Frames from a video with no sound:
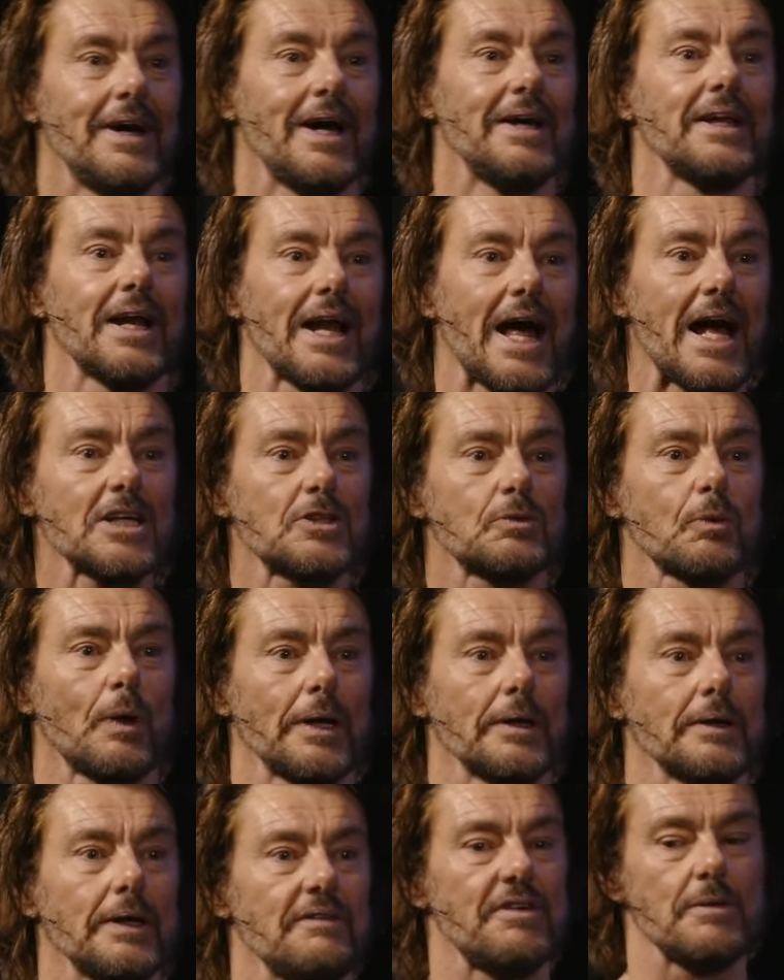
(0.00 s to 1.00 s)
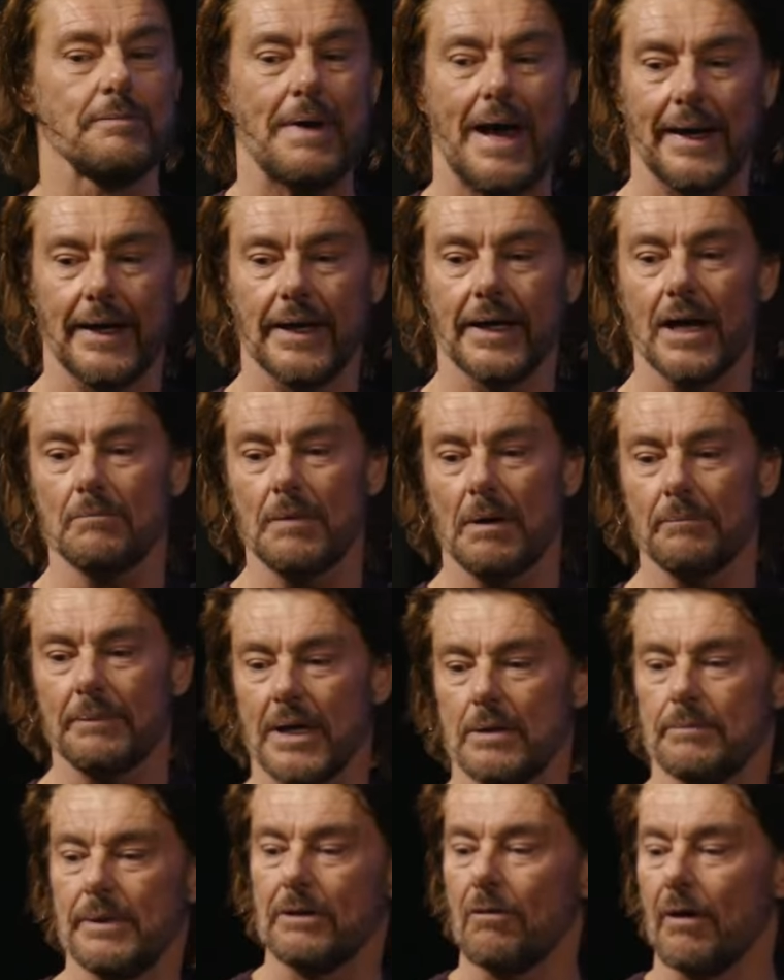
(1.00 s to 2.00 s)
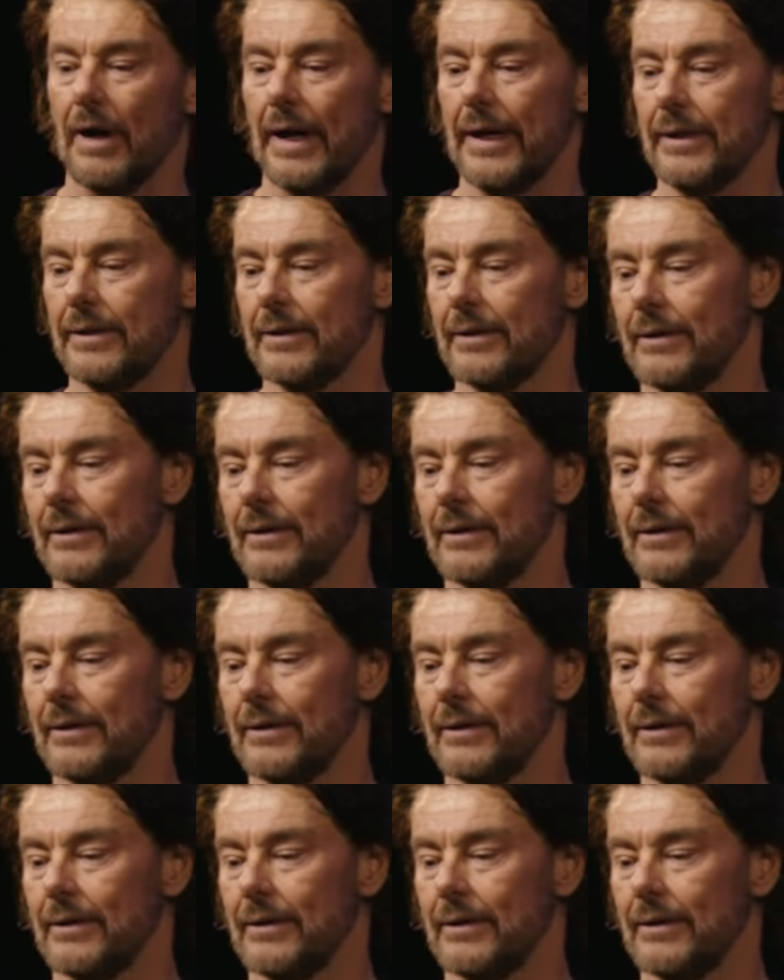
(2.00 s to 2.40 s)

And the last one, if the band can come up, that'd be great,